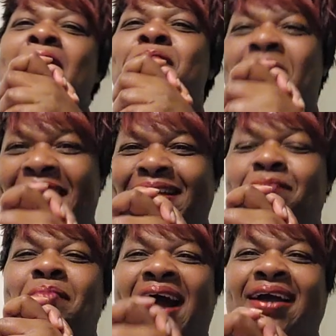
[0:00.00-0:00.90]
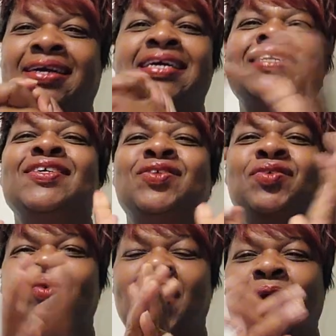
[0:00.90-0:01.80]
I made it back
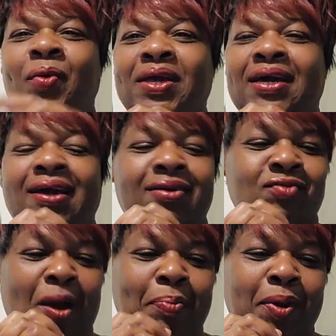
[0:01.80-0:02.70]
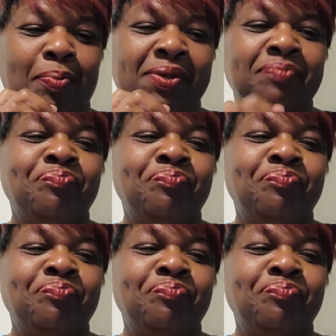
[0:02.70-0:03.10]
to do a quick wrap up.